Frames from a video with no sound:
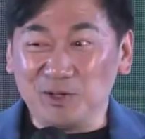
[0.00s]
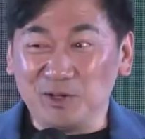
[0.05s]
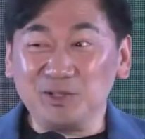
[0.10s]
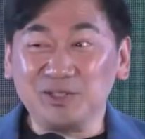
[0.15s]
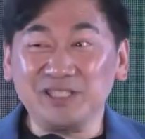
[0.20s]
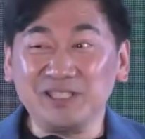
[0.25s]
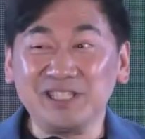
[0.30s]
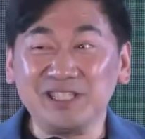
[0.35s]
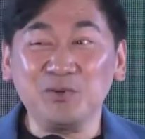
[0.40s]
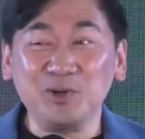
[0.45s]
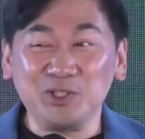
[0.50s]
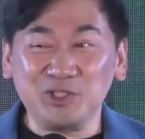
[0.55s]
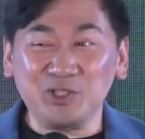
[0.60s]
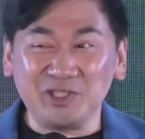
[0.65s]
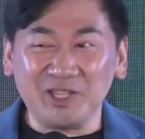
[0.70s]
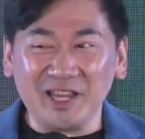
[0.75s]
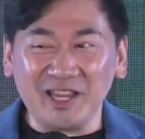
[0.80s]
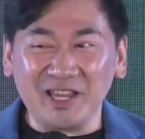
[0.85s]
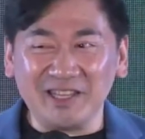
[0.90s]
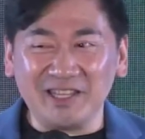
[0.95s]
You see
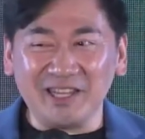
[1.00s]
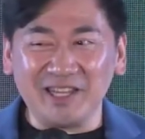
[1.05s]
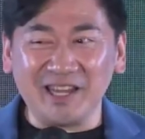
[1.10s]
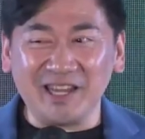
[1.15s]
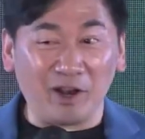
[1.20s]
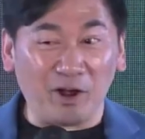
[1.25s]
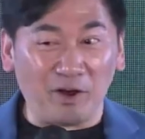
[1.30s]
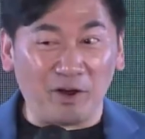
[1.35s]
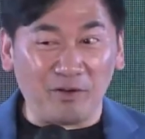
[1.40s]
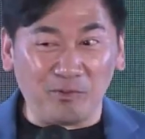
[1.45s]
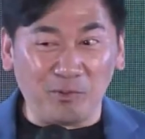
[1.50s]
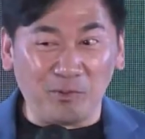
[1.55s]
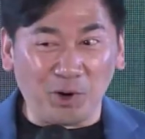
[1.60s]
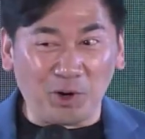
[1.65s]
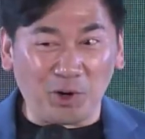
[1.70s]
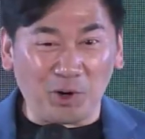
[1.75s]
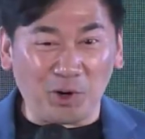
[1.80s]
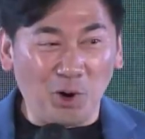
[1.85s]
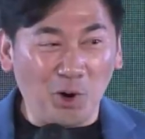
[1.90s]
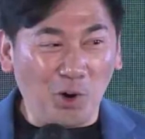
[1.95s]
which day they get off
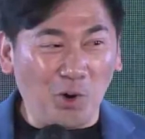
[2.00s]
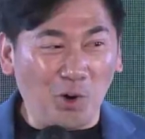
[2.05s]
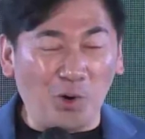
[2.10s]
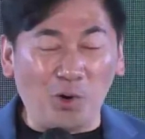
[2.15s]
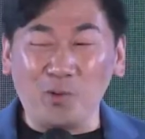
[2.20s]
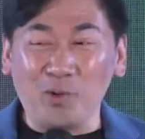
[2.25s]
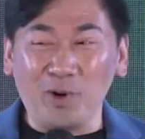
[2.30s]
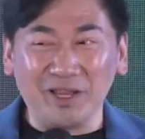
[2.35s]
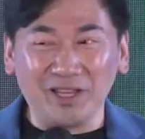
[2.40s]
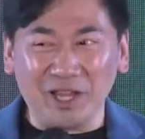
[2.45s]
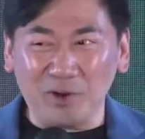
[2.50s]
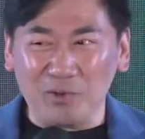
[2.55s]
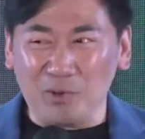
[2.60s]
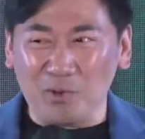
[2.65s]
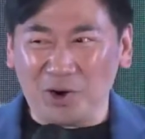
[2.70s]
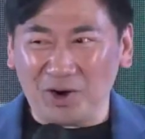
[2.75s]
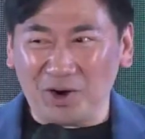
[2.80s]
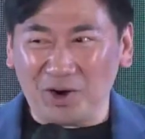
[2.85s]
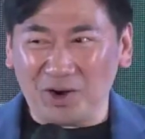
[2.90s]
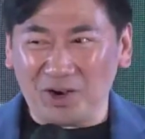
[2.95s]
work or where they
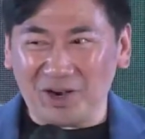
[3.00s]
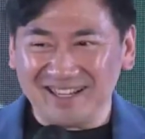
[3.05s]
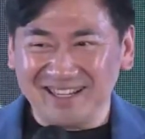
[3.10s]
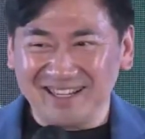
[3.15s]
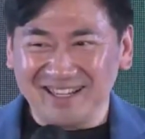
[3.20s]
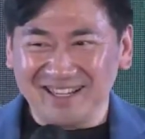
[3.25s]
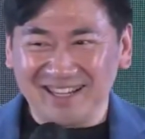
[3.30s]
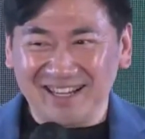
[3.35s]
work,